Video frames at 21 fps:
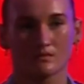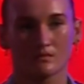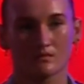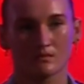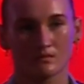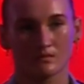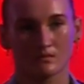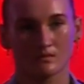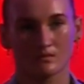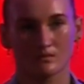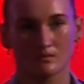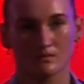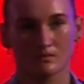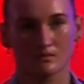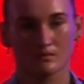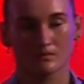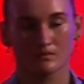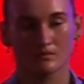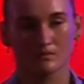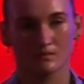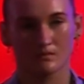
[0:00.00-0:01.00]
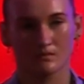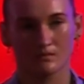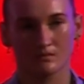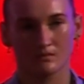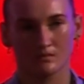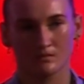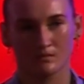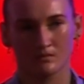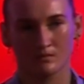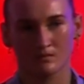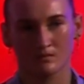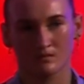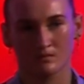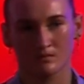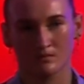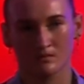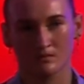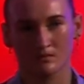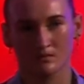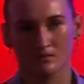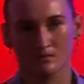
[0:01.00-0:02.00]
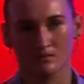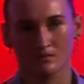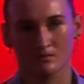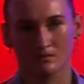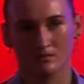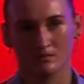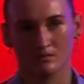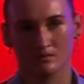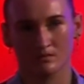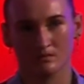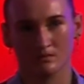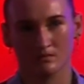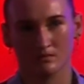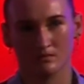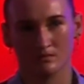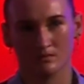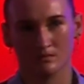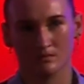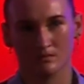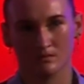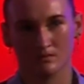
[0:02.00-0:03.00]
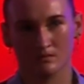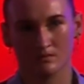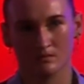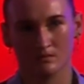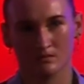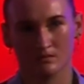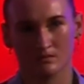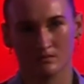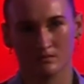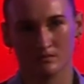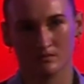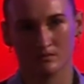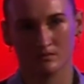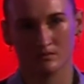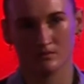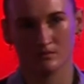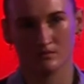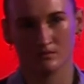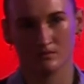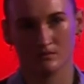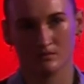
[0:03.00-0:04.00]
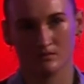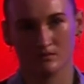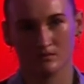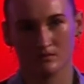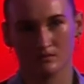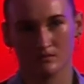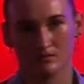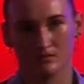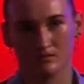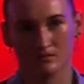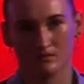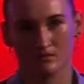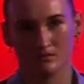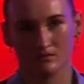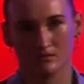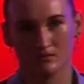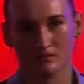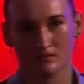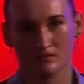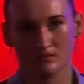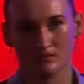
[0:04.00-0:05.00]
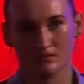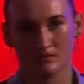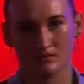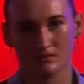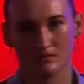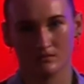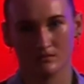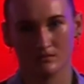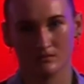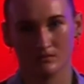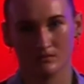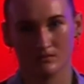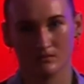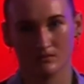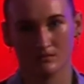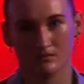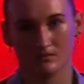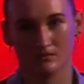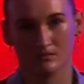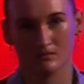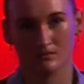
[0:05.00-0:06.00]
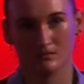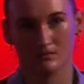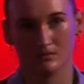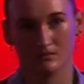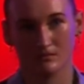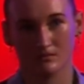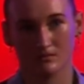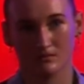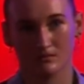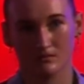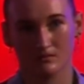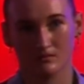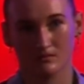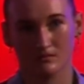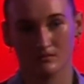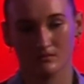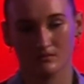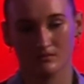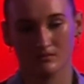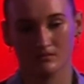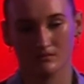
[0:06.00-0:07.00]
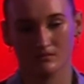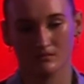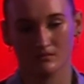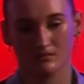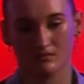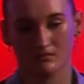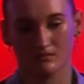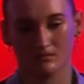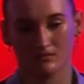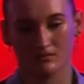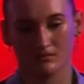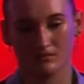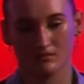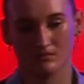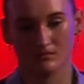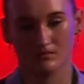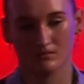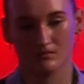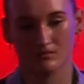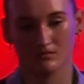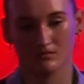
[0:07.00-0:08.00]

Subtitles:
(not speaking)